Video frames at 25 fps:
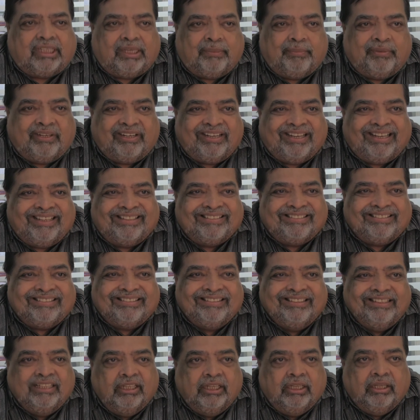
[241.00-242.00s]
cameras,
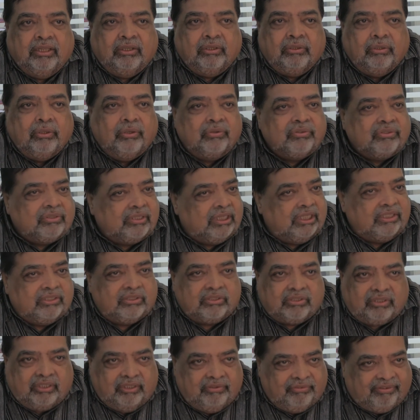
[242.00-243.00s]
you have
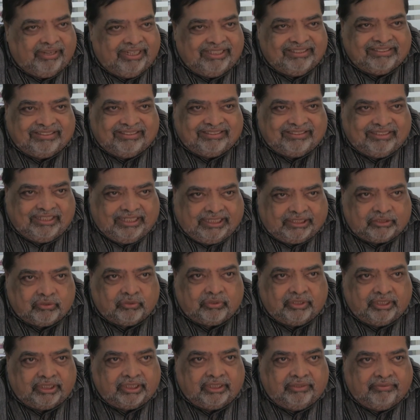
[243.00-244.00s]
such devices,
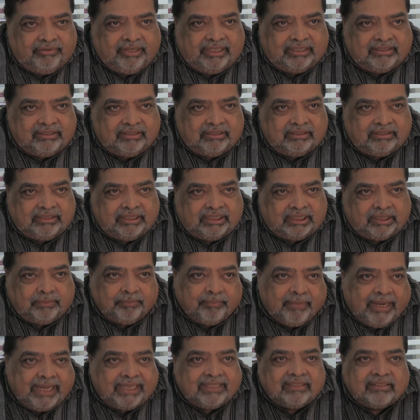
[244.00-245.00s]
electronic devices, that a
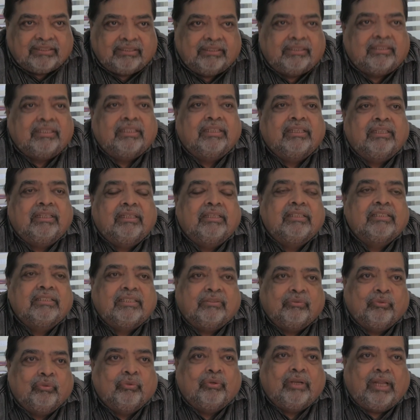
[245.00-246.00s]
man sitting in
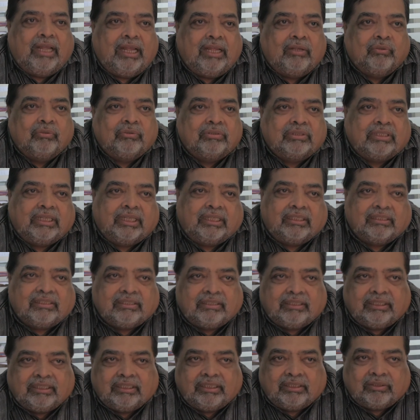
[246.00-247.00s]
his own house can
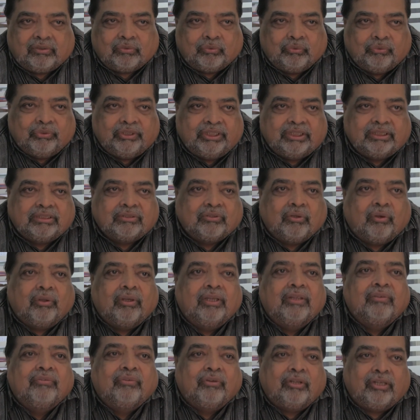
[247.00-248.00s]
see that who is
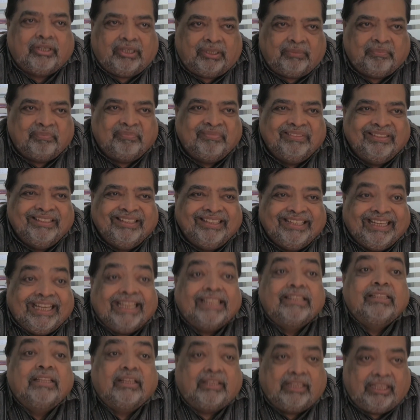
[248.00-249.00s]
calling for him
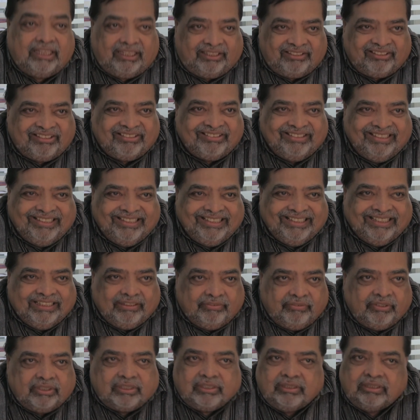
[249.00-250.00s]
at the gate,
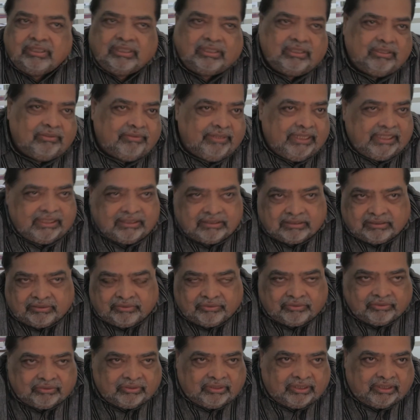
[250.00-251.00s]
which is otherwise
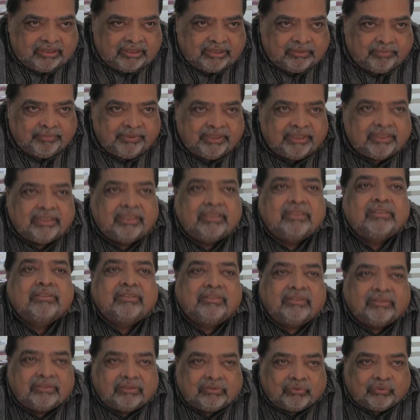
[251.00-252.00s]
100
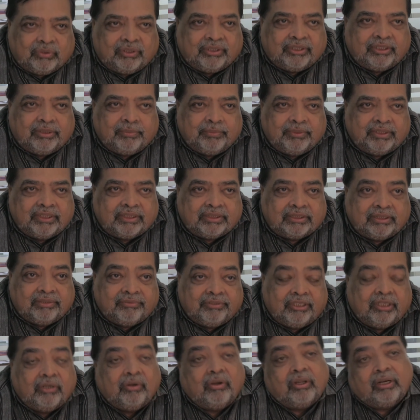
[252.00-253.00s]
meters, 200 meters
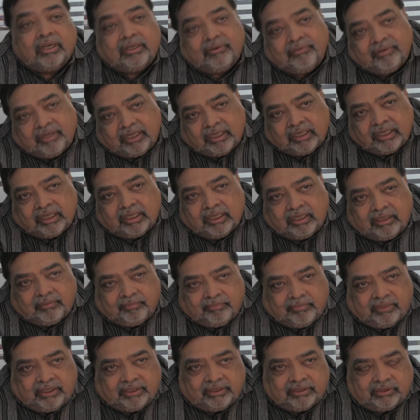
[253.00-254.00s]
away, or even
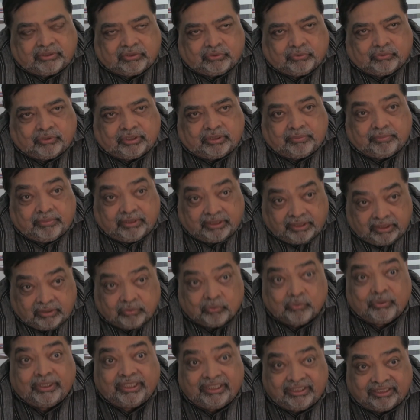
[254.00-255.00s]
a multi-storied building
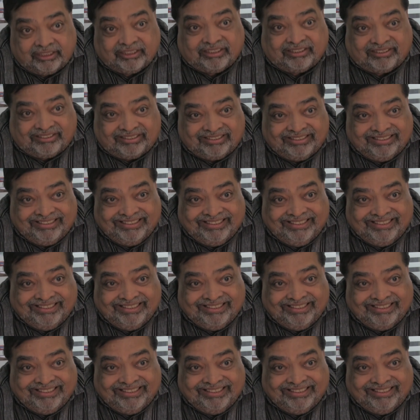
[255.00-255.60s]
who enters.